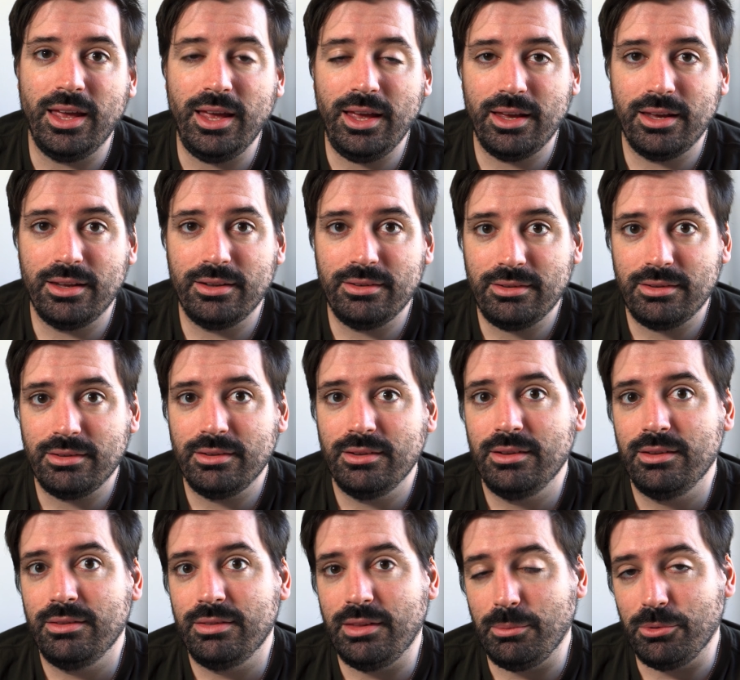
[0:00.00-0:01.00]
And
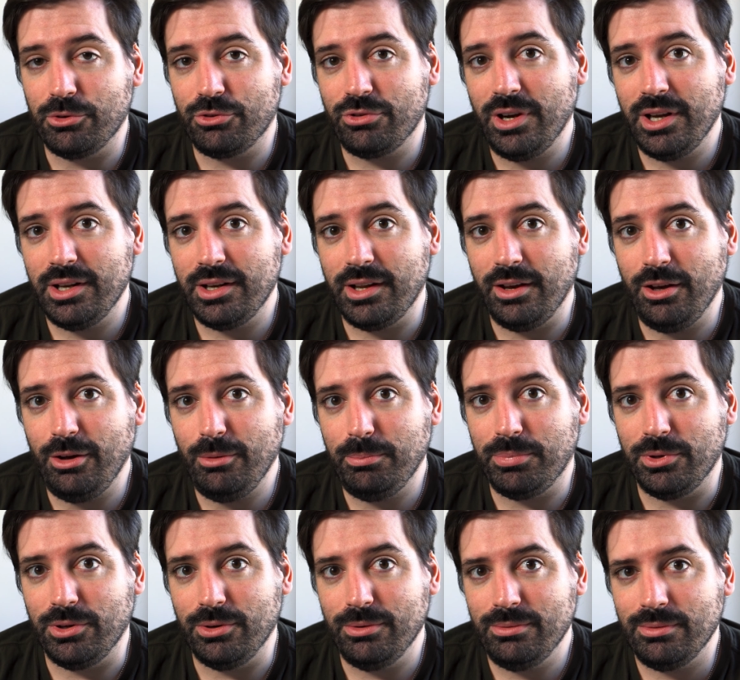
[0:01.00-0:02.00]
they were trying to
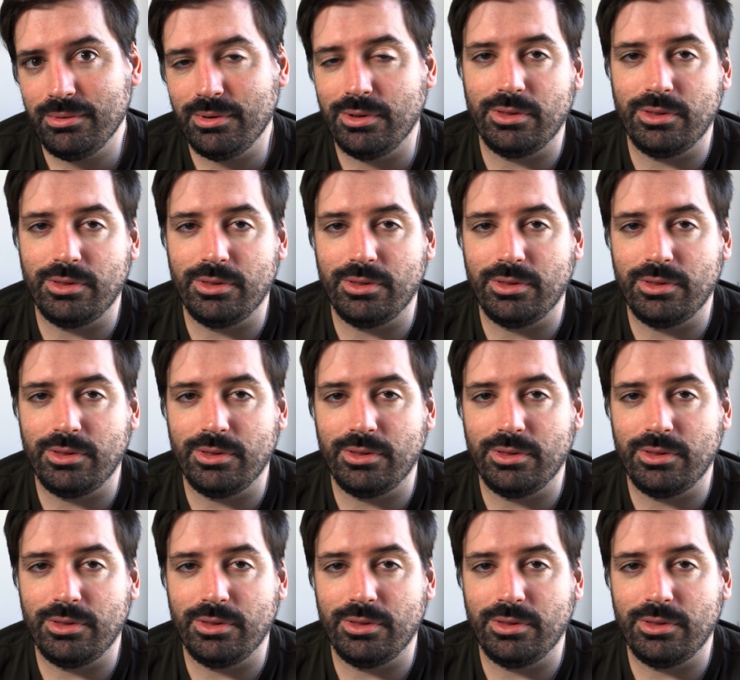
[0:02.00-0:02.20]
help you,